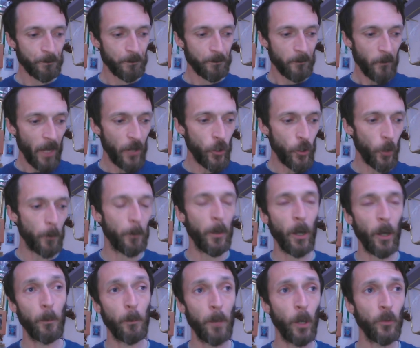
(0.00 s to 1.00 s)
and you're
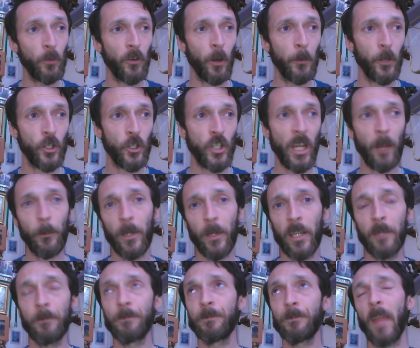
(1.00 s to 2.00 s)
building up your
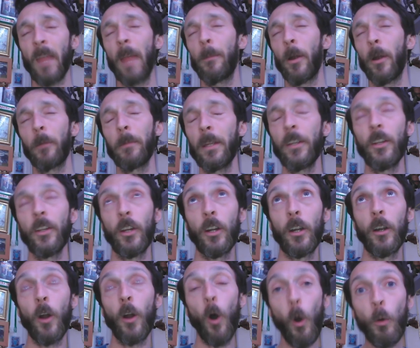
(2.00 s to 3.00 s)

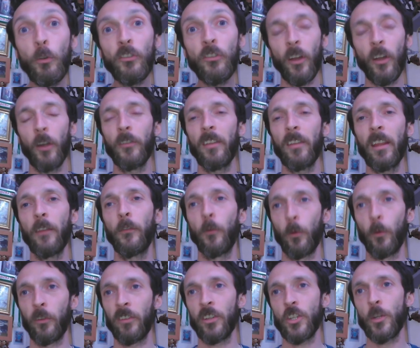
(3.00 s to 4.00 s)
your all-star
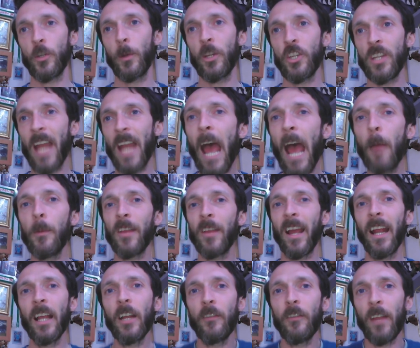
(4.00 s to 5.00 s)
D4 situation, I would
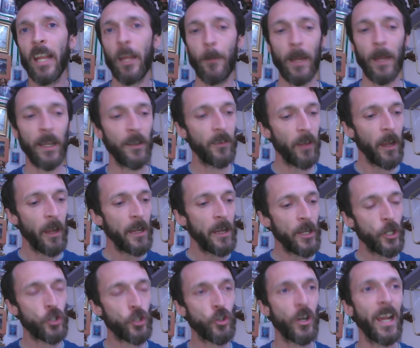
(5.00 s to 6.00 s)
highly recommend
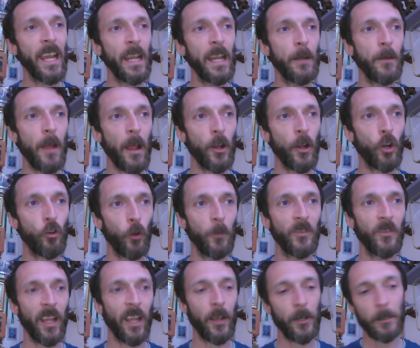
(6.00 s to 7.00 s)
you try and group
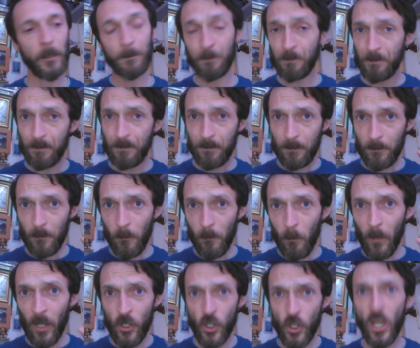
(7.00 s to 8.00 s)
together
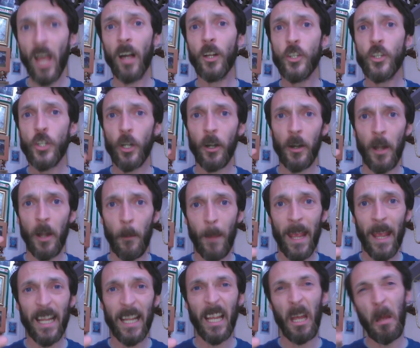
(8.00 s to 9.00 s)
Challenger in
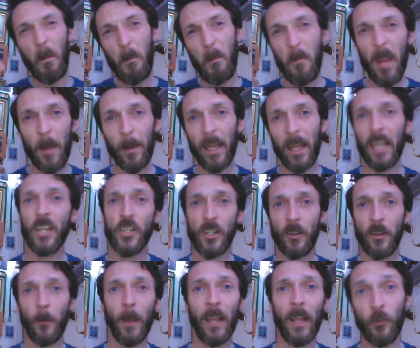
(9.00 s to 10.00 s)
America, maybe Asia,
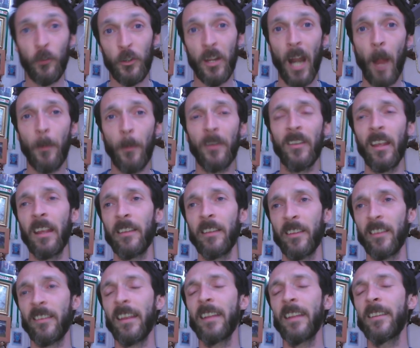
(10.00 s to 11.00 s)
depends on your appetite, as I
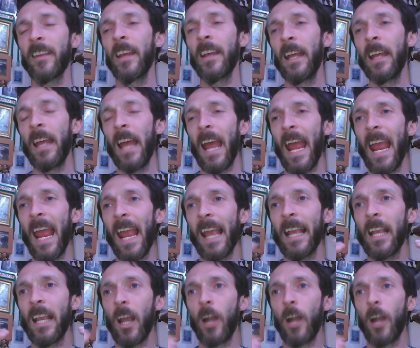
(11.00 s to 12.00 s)
said,
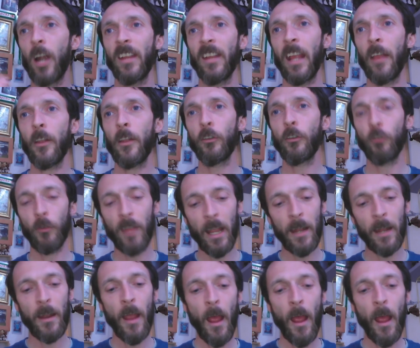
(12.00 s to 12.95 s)
cards together. So then